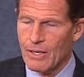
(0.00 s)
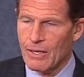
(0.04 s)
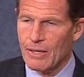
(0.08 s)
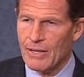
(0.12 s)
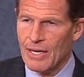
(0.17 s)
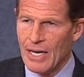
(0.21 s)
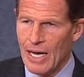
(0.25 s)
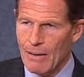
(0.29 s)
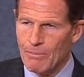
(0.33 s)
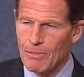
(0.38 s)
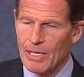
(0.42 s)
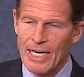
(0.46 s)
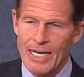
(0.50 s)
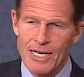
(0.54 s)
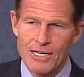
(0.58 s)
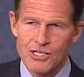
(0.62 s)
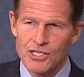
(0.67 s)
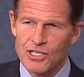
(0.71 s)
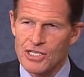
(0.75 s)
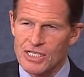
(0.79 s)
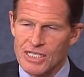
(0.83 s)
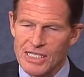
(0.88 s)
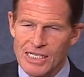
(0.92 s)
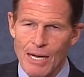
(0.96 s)
the
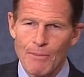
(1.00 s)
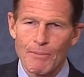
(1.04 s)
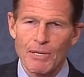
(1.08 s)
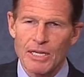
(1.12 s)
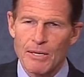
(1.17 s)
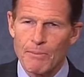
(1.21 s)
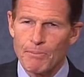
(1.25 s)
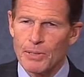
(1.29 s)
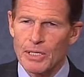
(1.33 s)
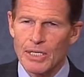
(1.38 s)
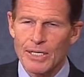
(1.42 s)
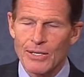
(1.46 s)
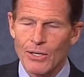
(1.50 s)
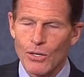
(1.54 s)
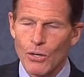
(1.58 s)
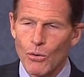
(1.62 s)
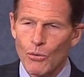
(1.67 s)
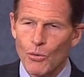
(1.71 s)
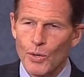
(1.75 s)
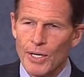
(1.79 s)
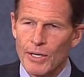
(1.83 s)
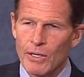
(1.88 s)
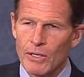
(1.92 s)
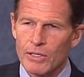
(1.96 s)
obligation to summon the political
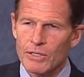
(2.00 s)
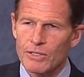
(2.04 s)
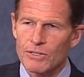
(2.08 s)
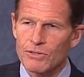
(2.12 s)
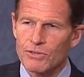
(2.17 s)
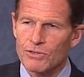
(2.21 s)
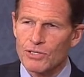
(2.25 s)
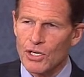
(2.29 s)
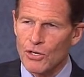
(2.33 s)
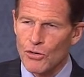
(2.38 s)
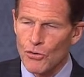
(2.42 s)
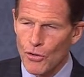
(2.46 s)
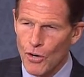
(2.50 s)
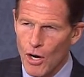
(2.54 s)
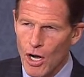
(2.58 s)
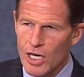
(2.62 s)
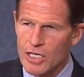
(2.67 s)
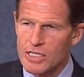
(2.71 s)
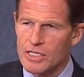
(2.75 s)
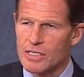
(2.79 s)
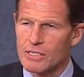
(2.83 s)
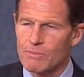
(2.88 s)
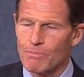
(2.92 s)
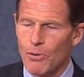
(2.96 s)
will to
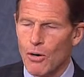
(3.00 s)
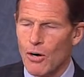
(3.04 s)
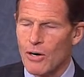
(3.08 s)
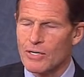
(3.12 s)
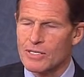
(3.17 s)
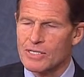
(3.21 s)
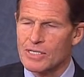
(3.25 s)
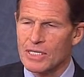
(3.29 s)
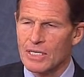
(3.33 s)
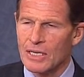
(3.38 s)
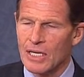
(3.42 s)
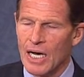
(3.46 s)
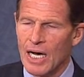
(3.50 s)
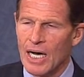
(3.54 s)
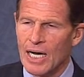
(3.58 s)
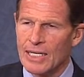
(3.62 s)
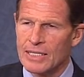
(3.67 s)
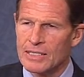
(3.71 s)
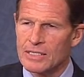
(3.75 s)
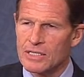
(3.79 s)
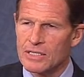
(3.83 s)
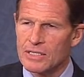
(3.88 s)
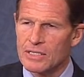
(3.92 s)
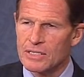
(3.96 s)
cross partisan
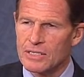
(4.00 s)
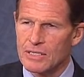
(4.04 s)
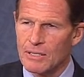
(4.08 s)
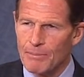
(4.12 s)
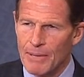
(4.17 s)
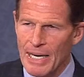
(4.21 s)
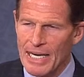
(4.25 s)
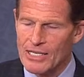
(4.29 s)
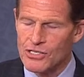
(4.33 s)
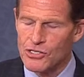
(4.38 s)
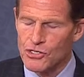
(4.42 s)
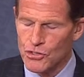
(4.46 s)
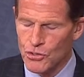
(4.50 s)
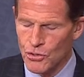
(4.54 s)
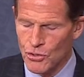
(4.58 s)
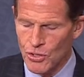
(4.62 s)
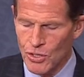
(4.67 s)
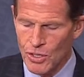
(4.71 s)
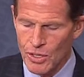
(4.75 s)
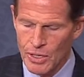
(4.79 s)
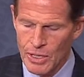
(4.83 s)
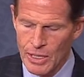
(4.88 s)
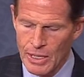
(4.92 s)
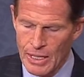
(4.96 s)
lines to make
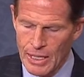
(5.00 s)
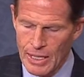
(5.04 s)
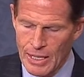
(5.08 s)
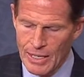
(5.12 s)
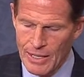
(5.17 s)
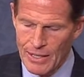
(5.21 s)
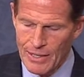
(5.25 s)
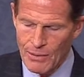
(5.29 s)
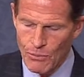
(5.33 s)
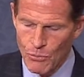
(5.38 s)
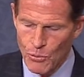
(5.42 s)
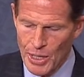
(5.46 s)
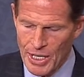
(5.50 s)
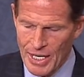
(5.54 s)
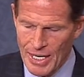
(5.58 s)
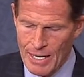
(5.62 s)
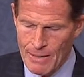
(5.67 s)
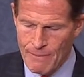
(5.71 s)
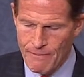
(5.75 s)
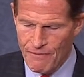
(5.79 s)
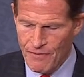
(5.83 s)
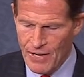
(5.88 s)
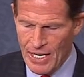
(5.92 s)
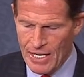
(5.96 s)
sure that we
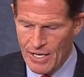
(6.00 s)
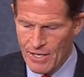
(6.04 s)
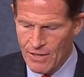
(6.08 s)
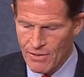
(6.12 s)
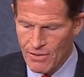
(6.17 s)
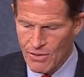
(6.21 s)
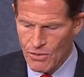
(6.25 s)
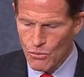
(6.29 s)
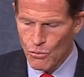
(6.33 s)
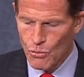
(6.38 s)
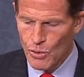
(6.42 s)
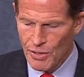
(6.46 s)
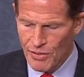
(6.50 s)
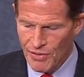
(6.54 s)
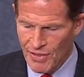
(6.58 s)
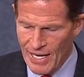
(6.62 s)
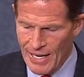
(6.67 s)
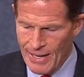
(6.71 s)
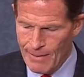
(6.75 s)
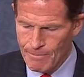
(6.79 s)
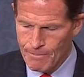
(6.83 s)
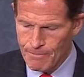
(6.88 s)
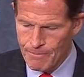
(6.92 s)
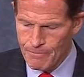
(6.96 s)
keep faith with
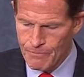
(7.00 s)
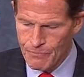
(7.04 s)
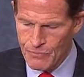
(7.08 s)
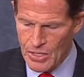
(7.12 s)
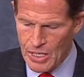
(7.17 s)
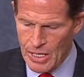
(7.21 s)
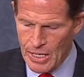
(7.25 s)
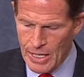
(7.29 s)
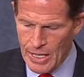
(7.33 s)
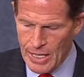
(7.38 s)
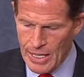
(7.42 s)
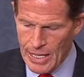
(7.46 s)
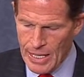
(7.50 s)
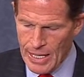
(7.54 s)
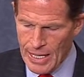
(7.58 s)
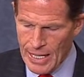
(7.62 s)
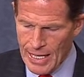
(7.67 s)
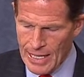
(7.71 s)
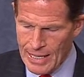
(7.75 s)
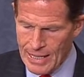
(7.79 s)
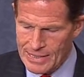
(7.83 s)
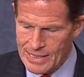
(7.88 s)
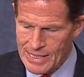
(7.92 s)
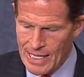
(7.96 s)
them.
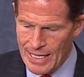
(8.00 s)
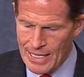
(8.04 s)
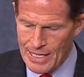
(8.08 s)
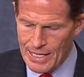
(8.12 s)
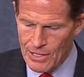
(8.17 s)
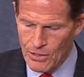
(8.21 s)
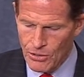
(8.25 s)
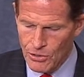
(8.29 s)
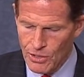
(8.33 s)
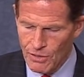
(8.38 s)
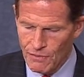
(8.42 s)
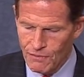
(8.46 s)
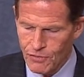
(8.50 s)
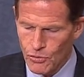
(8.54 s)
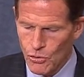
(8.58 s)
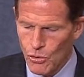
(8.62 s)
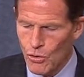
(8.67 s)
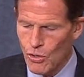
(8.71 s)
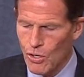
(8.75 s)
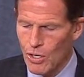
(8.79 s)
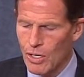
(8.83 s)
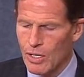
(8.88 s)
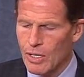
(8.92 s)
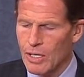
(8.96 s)
And as I yield the
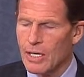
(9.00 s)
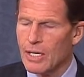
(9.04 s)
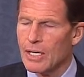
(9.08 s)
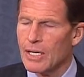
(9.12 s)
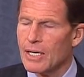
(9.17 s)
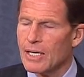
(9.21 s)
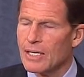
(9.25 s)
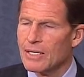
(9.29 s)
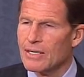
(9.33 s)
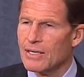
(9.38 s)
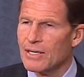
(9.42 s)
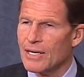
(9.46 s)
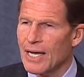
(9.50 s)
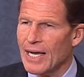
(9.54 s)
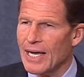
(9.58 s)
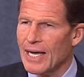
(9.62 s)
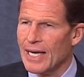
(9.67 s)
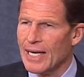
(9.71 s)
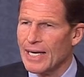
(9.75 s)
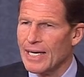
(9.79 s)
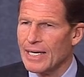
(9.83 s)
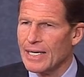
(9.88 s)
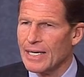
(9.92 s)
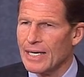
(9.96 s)
floor
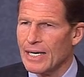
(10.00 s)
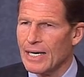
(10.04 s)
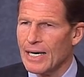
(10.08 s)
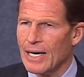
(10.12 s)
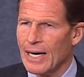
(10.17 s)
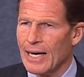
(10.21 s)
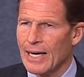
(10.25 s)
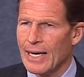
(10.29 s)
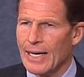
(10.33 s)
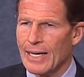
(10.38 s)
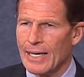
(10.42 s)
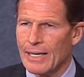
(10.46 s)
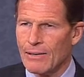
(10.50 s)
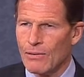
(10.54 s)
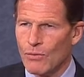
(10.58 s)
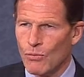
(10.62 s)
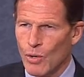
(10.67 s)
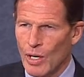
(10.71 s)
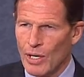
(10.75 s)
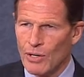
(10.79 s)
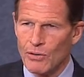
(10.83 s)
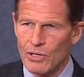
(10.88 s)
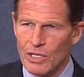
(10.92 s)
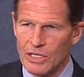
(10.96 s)
today, I
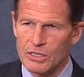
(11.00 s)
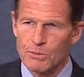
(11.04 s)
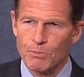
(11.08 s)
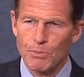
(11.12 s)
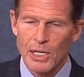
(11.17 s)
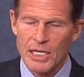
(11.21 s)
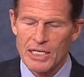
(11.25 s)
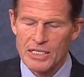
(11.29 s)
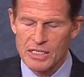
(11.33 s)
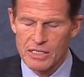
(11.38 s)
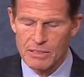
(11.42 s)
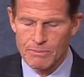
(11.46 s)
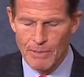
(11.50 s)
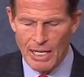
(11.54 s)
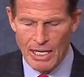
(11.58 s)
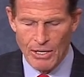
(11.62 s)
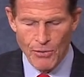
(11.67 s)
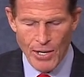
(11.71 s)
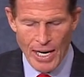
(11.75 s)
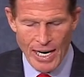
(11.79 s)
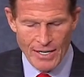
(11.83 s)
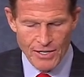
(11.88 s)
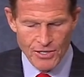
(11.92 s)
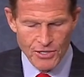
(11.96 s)
want to express my
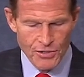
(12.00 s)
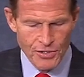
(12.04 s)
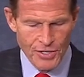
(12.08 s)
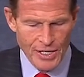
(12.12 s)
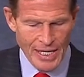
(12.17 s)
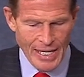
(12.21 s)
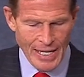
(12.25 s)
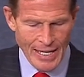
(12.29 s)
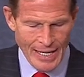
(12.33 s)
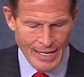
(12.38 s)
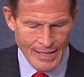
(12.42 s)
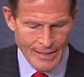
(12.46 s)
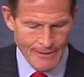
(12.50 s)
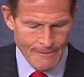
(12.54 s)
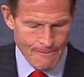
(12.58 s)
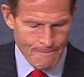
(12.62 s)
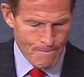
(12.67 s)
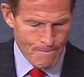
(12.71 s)
gratitude again